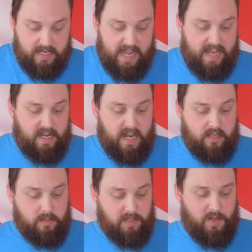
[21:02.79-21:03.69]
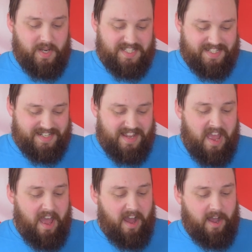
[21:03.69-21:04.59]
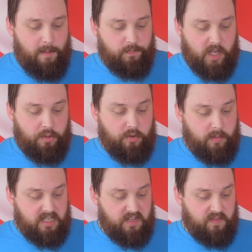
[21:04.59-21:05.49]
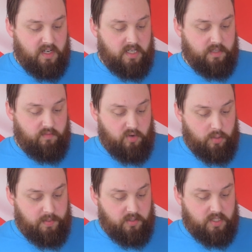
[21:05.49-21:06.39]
And now to my question, I thought different kinds of rock boots.